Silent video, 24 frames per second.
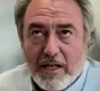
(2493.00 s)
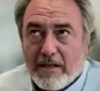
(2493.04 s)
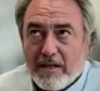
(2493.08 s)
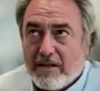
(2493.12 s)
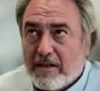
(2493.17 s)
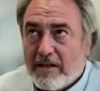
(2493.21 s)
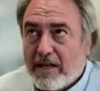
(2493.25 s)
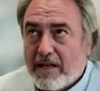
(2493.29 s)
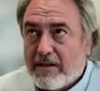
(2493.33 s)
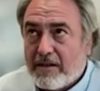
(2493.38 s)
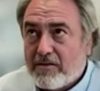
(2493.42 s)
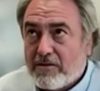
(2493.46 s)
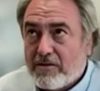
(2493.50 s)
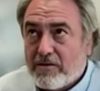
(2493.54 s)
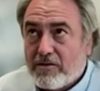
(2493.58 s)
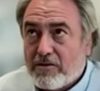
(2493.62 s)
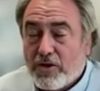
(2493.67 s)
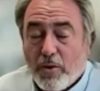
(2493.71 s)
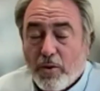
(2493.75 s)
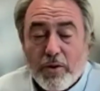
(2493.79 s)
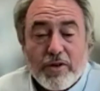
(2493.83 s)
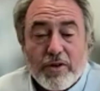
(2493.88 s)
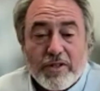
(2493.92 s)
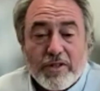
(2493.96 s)
in
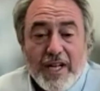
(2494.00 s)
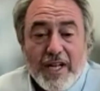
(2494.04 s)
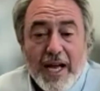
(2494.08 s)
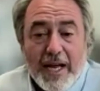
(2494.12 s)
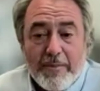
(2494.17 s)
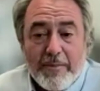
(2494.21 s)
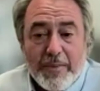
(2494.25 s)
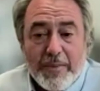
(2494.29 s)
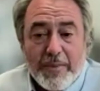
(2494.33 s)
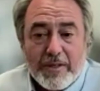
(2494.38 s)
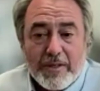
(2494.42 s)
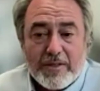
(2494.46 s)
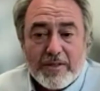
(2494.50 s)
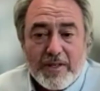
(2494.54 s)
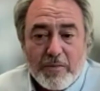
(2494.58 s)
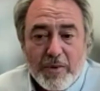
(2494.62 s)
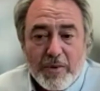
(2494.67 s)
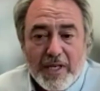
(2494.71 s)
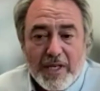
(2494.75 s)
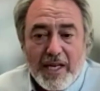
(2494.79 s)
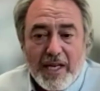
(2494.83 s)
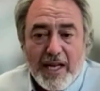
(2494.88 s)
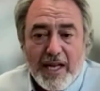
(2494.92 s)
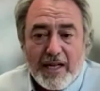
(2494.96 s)
shorter time periods
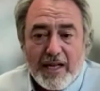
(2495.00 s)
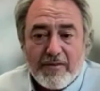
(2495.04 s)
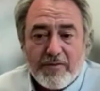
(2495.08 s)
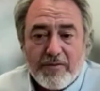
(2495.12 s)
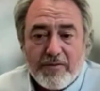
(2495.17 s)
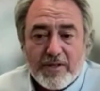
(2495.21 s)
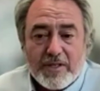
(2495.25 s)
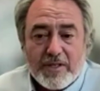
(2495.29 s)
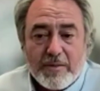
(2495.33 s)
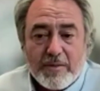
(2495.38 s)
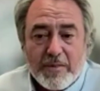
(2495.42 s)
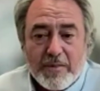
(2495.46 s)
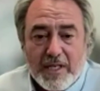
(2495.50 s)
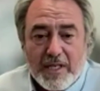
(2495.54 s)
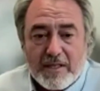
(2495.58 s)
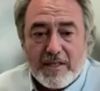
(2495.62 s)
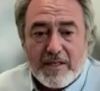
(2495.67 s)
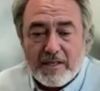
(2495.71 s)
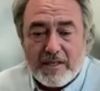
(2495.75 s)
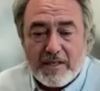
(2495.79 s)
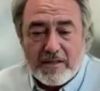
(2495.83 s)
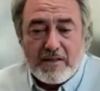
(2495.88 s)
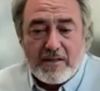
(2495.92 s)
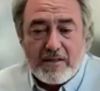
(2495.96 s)
than we can for some of
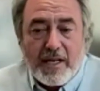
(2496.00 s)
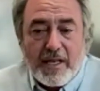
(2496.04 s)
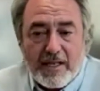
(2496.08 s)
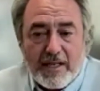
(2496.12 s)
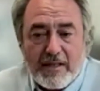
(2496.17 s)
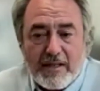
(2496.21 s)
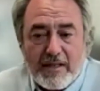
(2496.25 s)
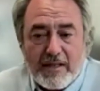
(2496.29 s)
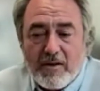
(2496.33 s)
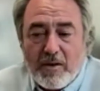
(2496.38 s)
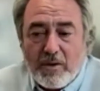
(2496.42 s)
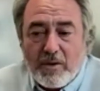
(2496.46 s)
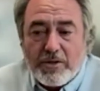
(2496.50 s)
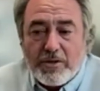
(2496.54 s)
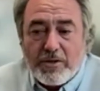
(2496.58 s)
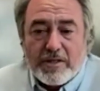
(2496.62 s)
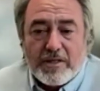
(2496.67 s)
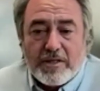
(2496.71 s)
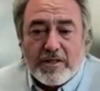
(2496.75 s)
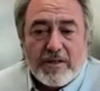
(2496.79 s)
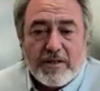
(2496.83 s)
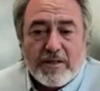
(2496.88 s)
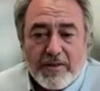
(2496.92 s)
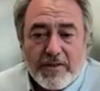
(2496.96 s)
these things like
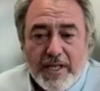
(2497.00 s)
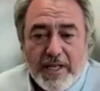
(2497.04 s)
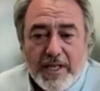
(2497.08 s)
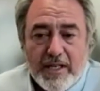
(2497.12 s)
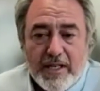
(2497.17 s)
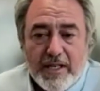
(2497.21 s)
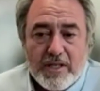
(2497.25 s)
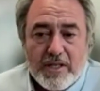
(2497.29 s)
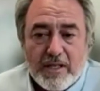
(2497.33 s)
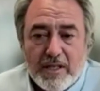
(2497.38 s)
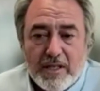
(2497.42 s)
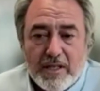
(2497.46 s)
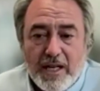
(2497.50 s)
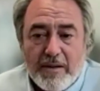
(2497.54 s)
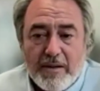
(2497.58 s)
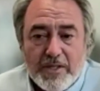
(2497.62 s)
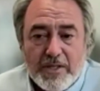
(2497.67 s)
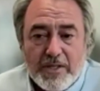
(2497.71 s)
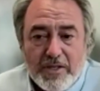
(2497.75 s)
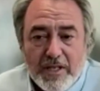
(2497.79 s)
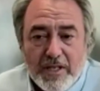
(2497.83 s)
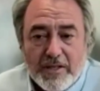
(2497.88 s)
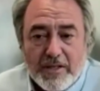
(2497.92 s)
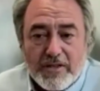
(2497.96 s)
ocean acidification and
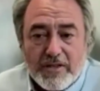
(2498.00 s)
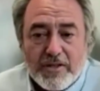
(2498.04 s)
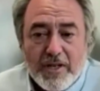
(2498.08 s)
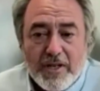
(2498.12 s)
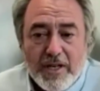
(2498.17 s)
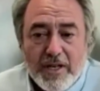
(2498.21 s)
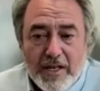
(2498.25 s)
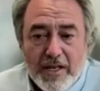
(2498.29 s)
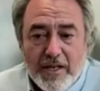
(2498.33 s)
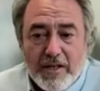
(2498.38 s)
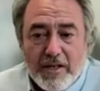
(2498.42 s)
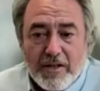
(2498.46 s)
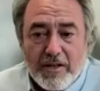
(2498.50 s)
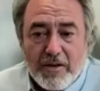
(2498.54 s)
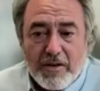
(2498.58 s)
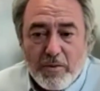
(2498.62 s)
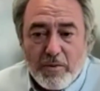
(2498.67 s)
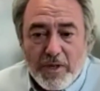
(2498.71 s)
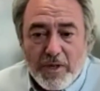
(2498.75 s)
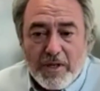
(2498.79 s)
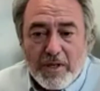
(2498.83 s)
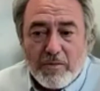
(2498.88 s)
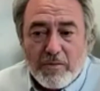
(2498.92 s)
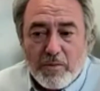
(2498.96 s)
climate change.
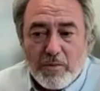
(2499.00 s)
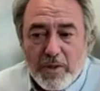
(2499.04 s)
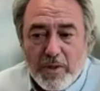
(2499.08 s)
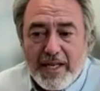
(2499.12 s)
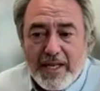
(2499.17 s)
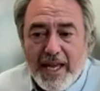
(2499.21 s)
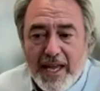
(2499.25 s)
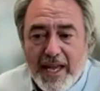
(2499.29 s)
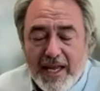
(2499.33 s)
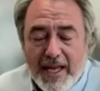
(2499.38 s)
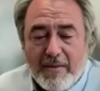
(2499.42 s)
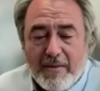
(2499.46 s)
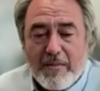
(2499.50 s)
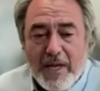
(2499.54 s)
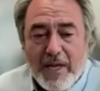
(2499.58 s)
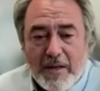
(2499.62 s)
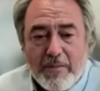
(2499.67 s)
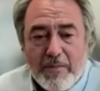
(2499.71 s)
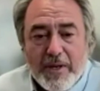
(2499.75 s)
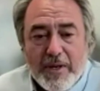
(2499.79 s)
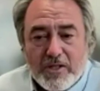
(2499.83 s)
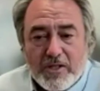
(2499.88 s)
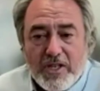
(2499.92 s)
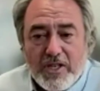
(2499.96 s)
We can
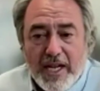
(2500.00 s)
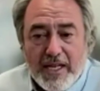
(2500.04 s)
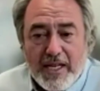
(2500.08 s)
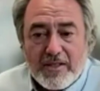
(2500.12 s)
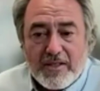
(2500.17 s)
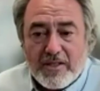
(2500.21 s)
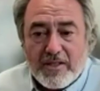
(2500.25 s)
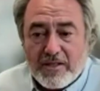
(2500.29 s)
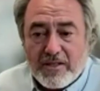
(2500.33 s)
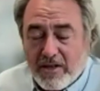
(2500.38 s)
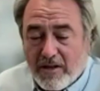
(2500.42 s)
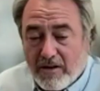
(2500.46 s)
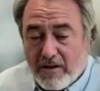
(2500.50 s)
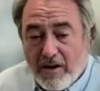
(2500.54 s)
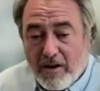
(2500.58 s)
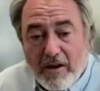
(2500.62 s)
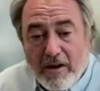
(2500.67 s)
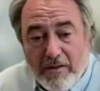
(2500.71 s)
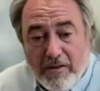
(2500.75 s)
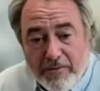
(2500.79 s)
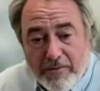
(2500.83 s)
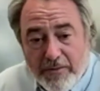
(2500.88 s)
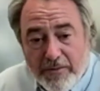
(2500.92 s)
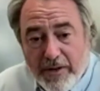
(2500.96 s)
make big changes on
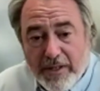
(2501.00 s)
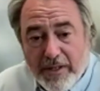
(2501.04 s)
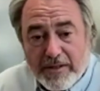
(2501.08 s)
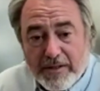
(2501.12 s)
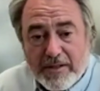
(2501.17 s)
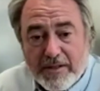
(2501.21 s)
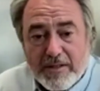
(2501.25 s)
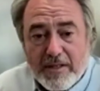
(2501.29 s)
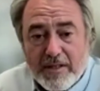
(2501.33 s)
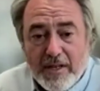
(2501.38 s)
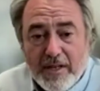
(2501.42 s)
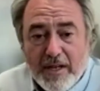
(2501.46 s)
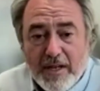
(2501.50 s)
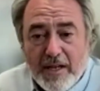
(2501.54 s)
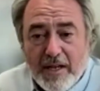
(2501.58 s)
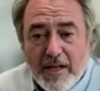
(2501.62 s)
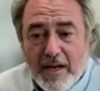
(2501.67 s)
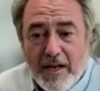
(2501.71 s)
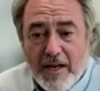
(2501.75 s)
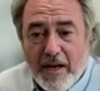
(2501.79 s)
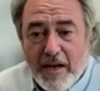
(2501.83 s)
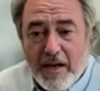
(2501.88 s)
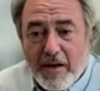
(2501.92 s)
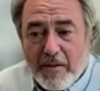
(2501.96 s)
all fronts,
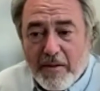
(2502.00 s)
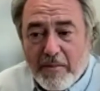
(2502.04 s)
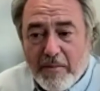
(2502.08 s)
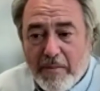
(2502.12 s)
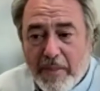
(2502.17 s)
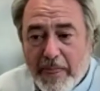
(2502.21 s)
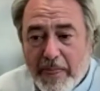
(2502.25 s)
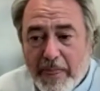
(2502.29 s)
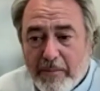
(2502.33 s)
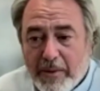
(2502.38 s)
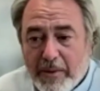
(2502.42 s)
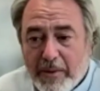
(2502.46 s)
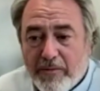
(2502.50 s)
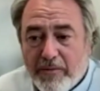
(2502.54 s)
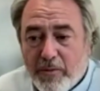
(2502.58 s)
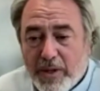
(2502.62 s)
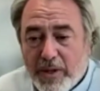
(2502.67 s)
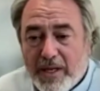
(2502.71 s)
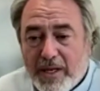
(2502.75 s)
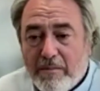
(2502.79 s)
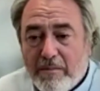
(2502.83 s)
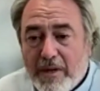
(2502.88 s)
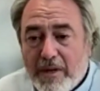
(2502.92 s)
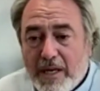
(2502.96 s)
but if
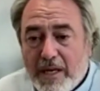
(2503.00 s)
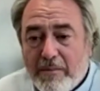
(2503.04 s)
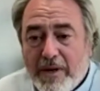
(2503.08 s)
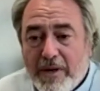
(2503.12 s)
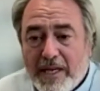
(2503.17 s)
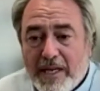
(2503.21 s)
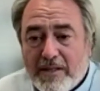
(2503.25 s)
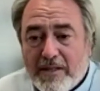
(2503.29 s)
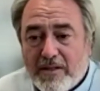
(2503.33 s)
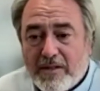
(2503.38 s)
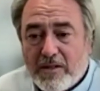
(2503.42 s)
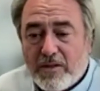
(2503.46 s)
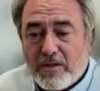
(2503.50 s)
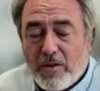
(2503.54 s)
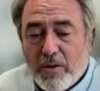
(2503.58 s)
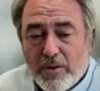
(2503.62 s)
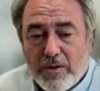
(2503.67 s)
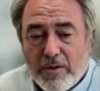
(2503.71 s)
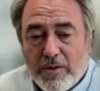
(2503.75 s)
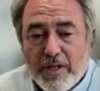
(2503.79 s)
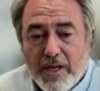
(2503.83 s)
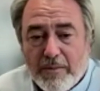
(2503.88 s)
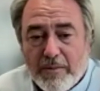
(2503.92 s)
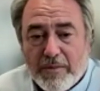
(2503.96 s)
we can minimize the
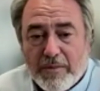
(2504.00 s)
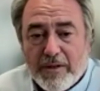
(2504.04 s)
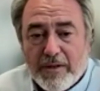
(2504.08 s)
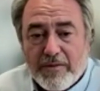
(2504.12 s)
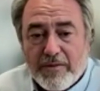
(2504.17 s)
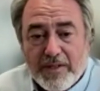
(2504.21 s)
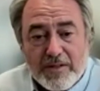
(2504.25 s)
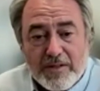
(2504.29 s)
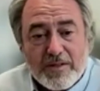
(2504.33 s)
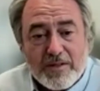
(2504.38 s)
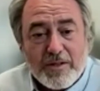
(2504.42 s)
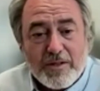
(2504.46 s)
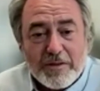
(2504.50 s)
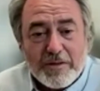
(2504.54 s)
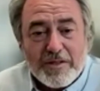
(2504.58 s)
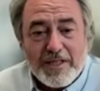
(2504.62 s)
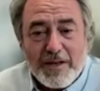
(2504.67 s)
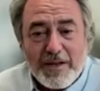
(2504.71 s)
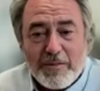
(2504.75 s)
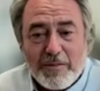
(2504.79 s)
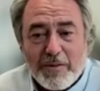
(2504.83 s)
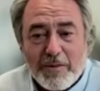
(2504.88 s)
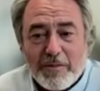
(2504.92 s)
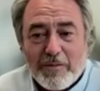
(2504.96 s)
total number of
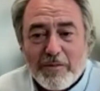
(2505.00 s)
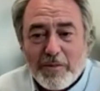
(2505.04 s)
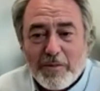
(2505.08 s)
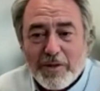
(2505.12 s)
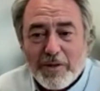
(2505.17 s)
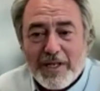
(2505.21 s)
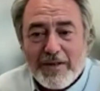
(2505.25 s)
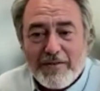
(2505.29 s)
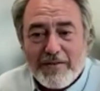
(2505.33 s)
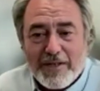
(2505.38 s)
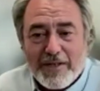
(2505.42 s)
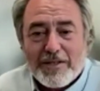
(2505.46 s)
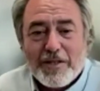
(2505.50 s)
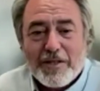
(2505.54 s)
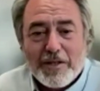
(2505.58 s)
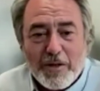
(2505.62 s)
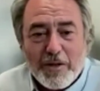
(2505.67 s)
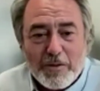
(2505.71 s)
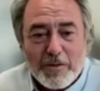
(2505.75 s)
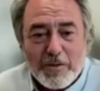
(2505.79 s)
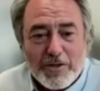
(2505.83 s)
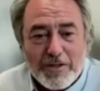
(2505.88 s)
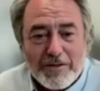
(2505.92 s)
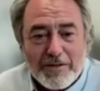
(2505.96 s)
insults that we're giving to
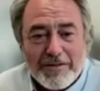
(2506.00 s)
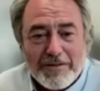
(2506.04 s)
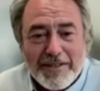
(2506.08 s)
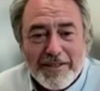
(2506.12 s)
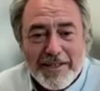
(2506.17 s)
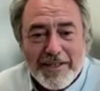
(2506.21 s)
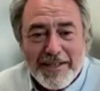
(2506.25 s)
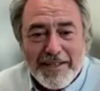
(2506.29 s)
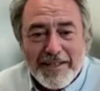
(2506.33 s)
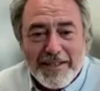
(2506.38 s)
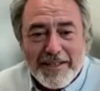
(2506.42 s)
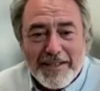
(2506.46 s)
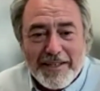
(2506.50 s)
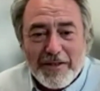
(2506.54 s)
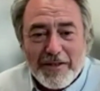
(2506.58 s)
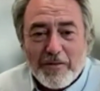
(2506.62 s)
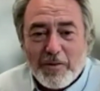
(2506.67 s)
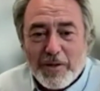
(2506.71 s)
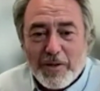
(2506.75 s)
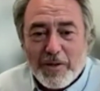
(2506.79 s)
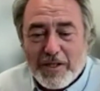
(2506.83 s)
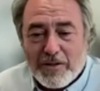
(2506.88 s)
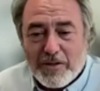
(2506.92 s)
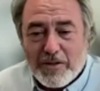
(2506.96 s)
the ocean,
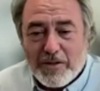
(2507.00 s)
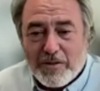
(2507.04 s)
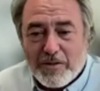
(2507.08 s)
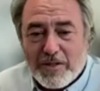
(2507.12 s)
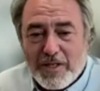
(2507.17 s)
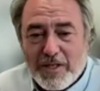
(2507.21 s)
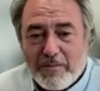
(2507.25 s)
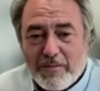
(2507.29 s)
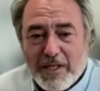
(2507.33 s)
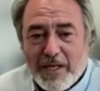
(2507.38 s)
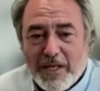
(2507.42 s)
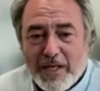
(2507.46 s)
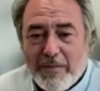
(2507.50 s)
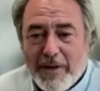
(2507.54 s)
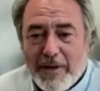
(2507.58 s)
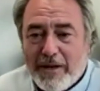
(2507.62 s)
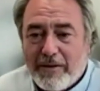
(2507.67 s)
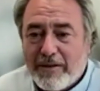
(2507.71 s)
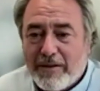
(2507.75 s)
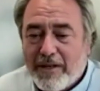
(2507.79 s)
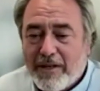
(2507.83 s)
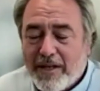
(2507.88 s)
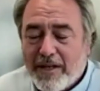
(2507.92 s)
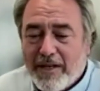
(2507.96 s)
if we can do something
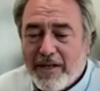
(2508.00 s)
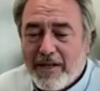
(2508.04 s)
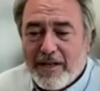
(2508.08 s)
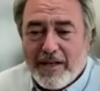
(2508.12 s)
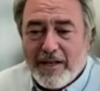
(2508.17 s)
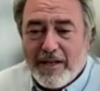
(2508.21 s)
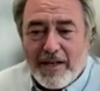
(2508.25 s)
about